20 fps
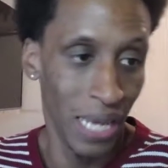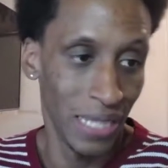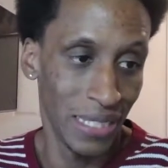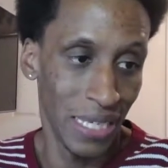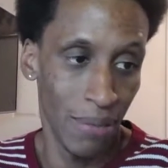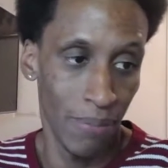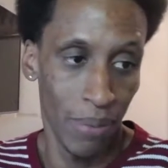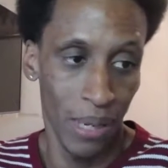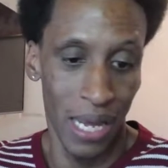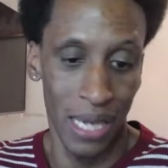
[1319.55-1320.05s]
I
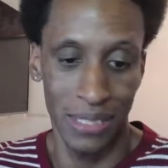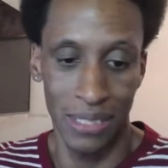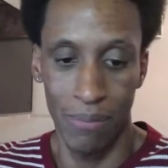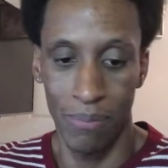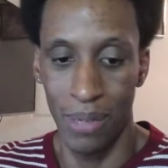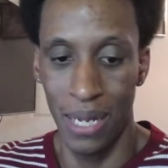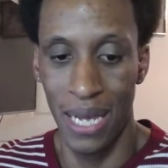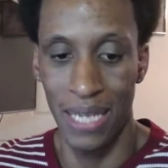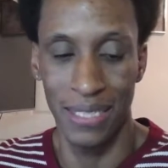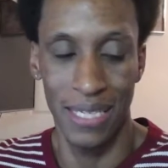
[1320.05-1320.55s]

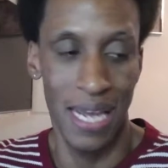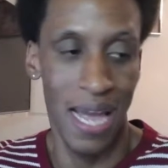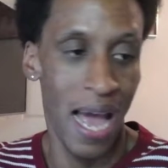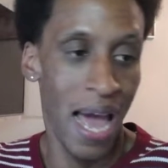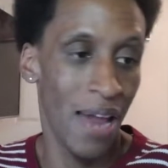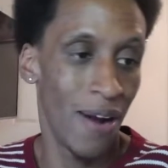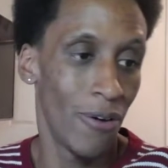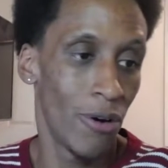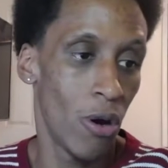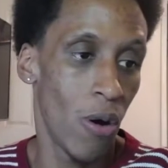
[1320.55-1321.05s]

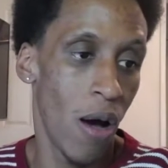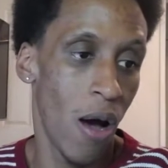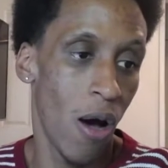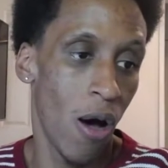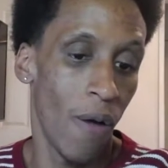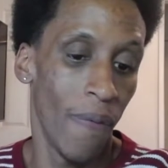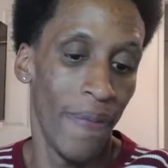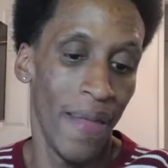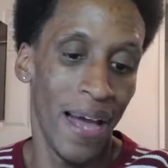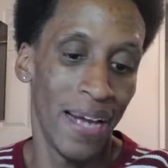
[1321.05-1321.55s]
don't know how all
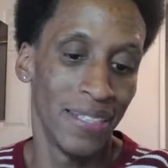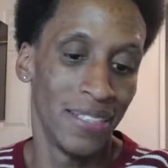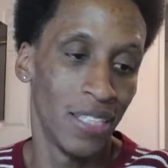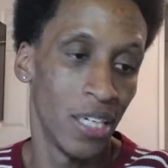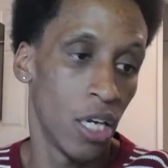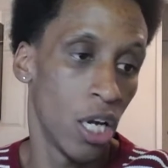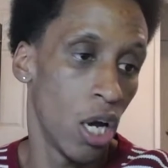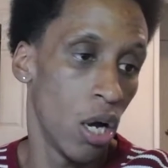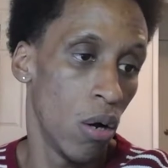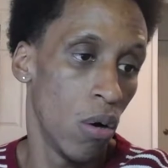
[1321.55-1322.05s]
that should
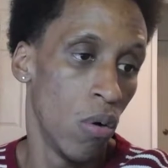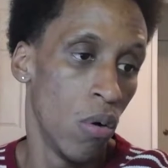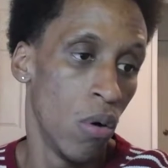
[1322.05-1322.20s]
go.